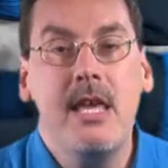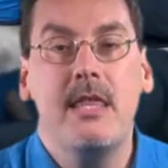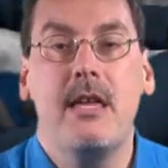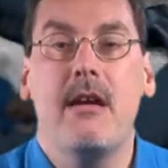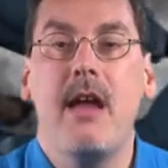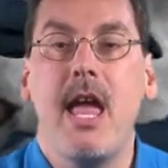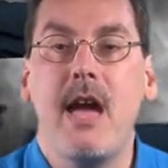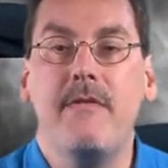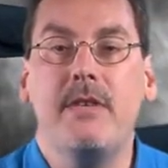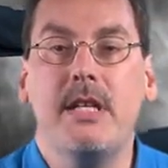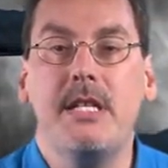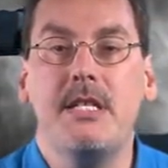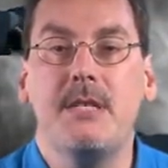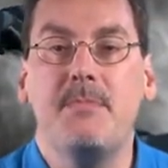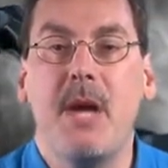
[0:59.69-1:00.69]
They're
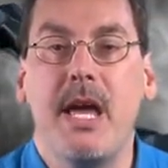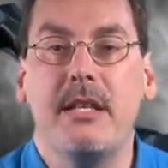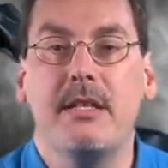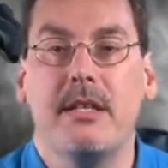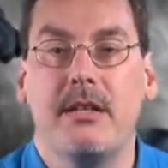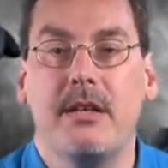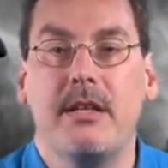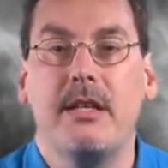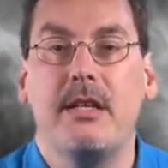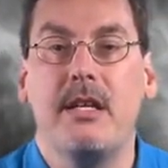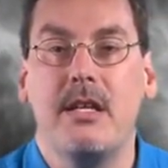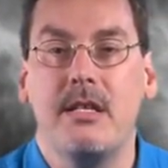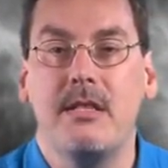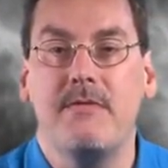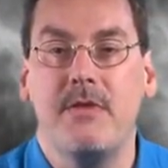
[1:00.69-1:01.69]
heavily dependent on an
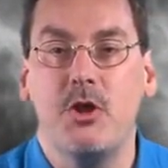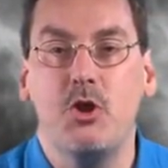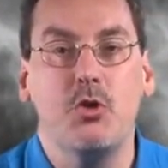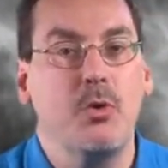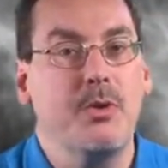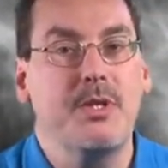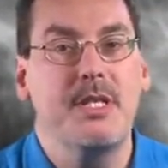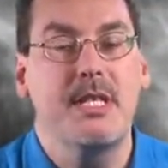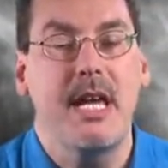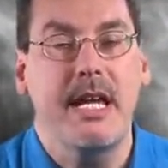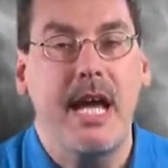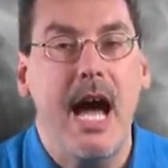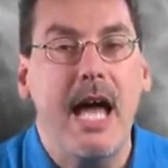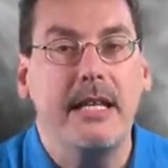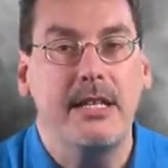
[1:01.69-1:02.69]
individual's
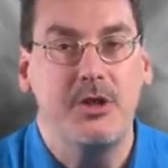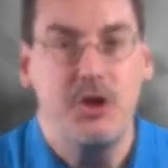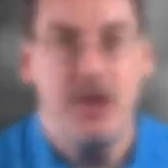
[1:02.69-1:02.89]
psychology.